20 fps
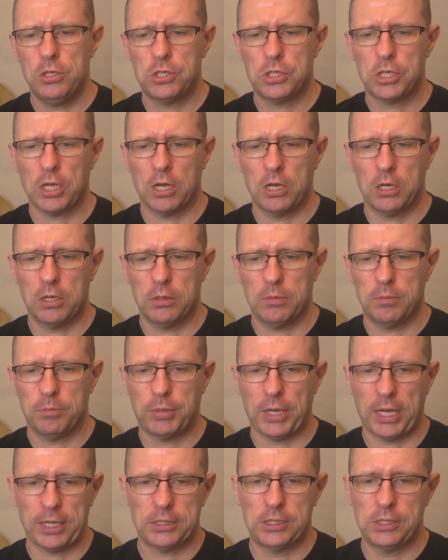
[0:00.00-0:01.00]
start
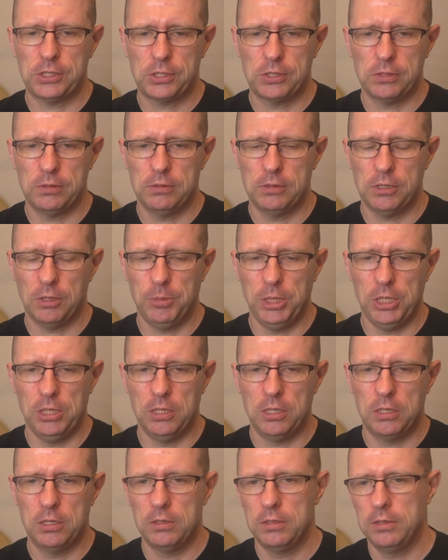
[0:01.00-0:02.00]
practicing, I
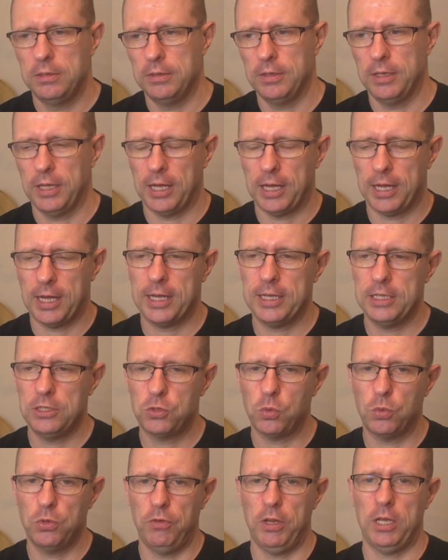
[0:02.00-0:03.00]
mean, I
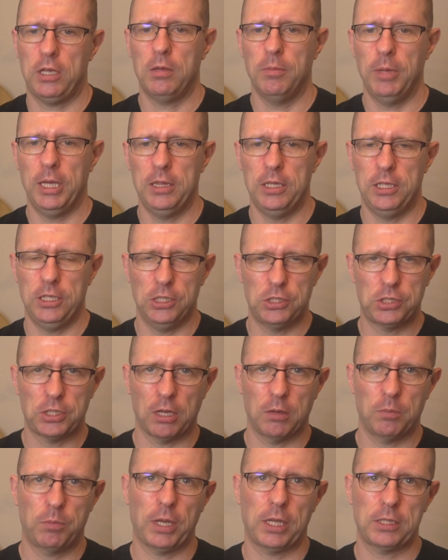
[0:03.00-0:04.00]
don't recommend that you
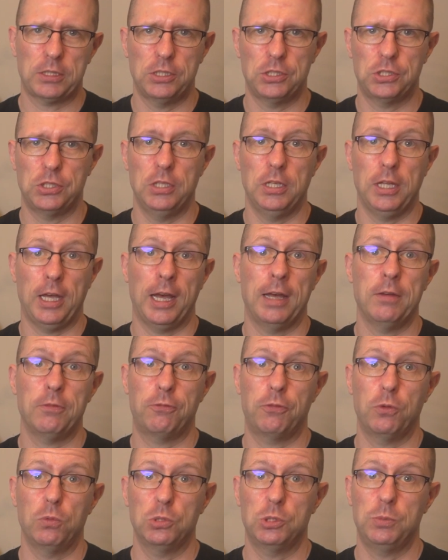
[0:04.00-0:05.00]
start practicing at
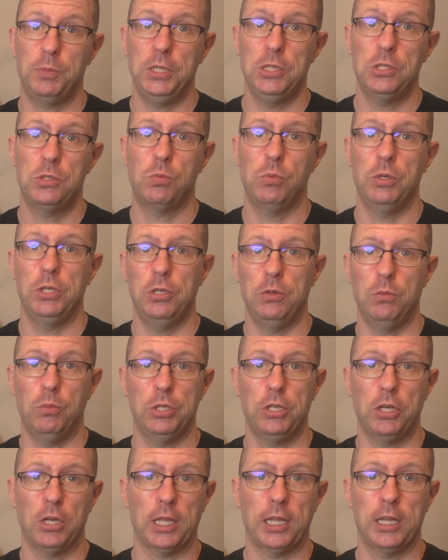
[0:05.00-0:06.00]
full speed when
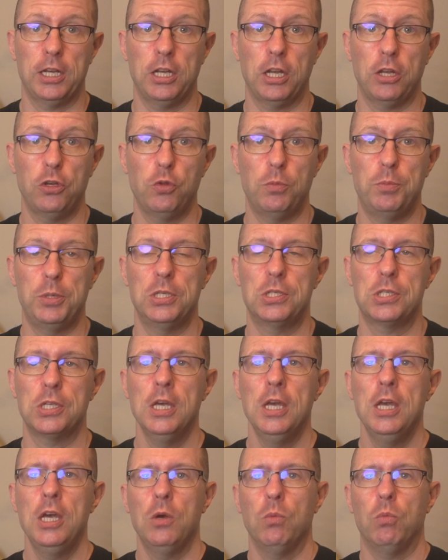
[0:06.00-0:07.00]
you're learning a new piece.
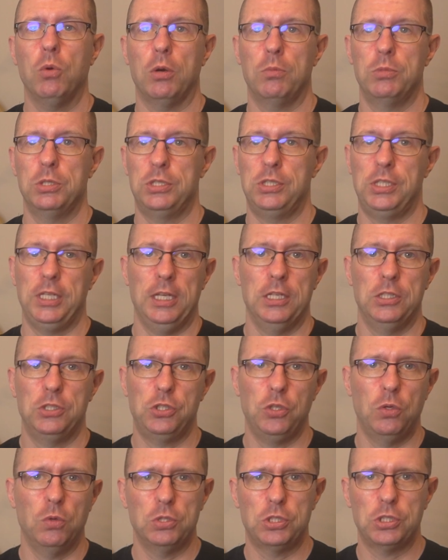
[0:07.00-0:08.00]
What I would say
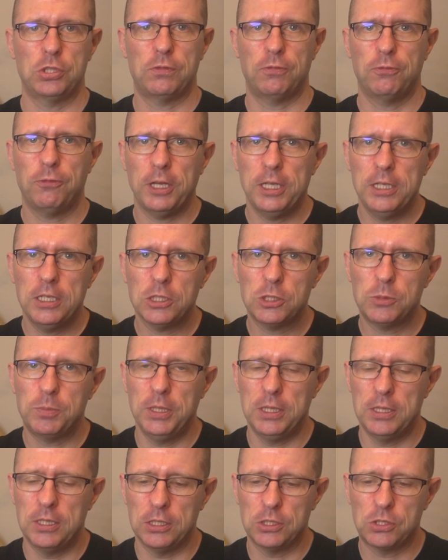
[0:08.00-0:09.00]
is, you know, just find a
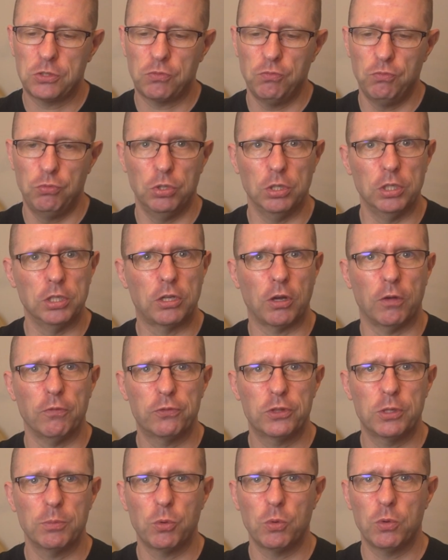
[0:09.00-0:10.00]
speed that's really
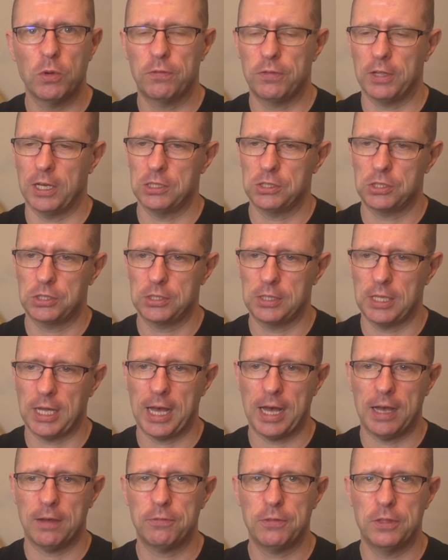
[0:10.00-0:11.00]
comfortable. If that's
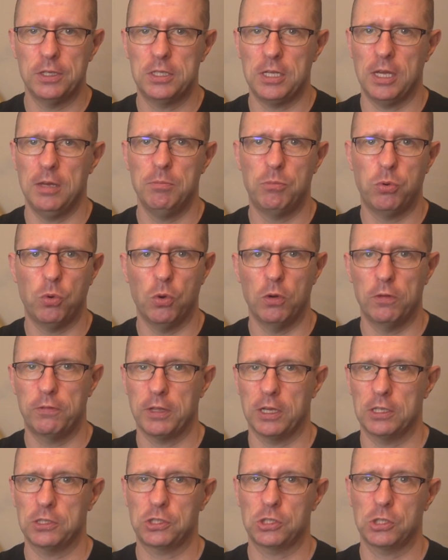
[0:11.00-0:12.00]
half the tempo, if
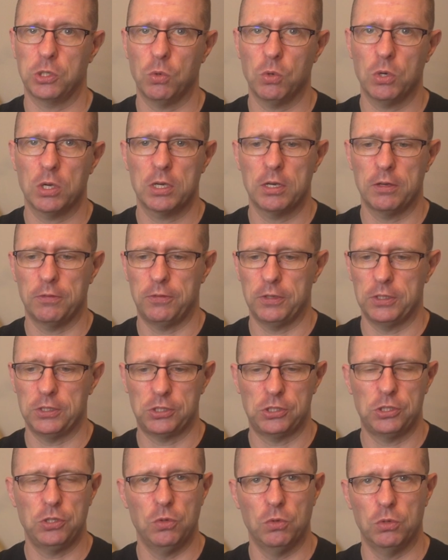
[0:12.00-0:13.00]
that's slower, if
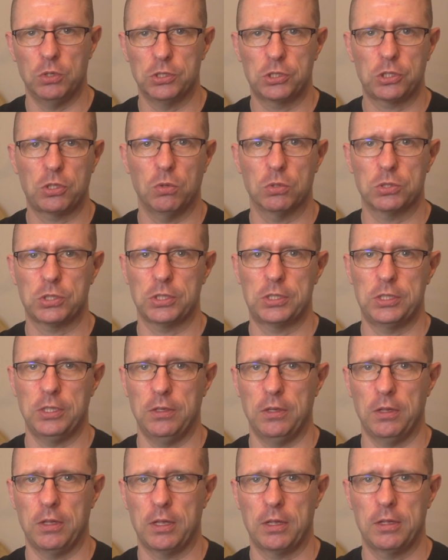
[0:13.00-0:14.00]
it's, you know, it's closer to
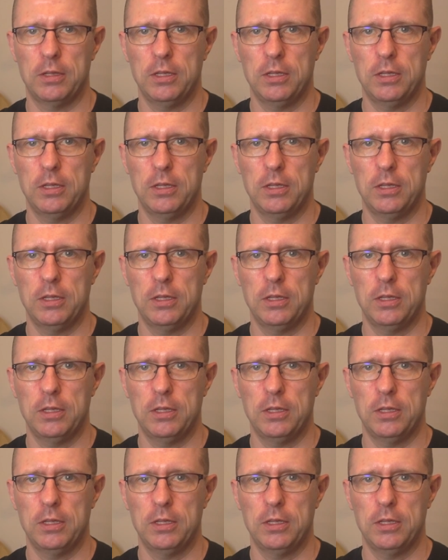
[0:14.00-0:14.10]
the,